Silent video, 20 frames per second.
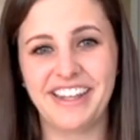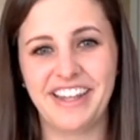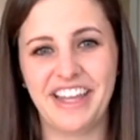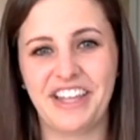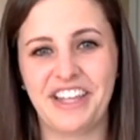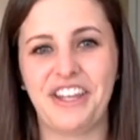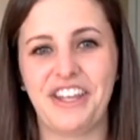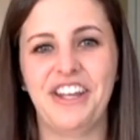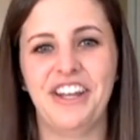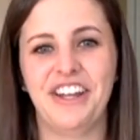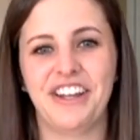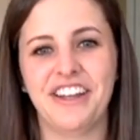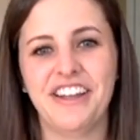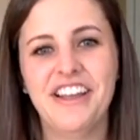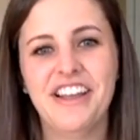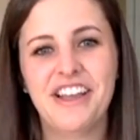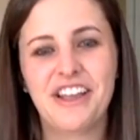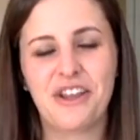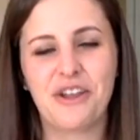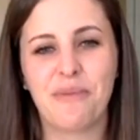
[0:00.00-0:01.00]
Like
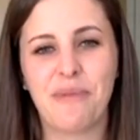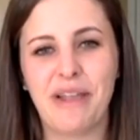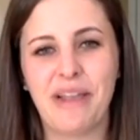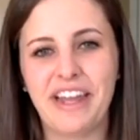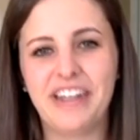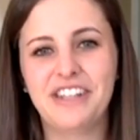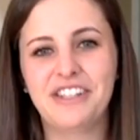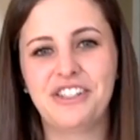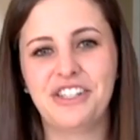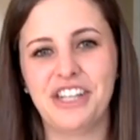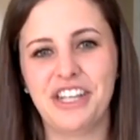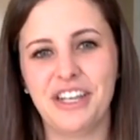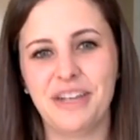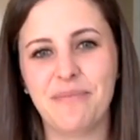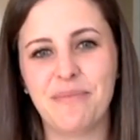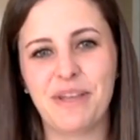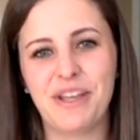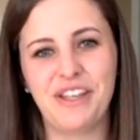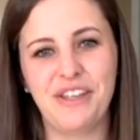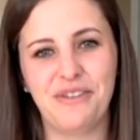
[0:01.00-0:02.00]
you're managing,
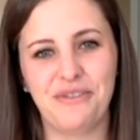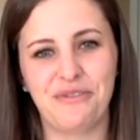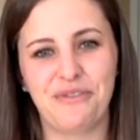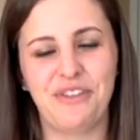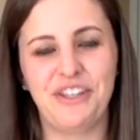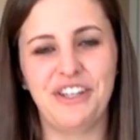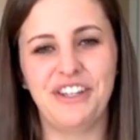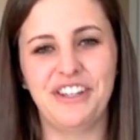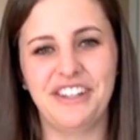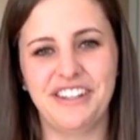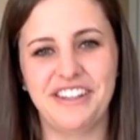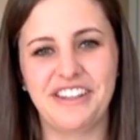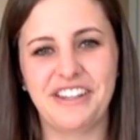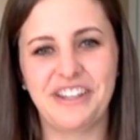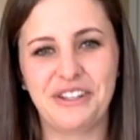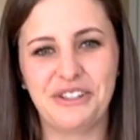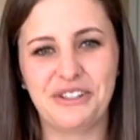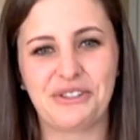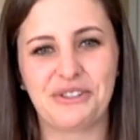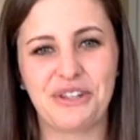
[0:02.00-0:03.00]
but you feel a
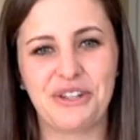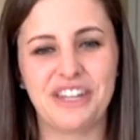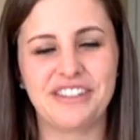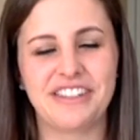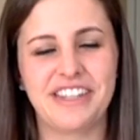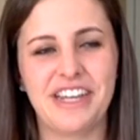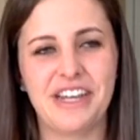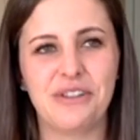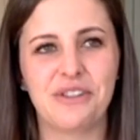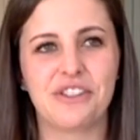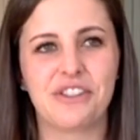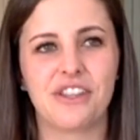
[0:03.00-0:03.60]
little stressed out.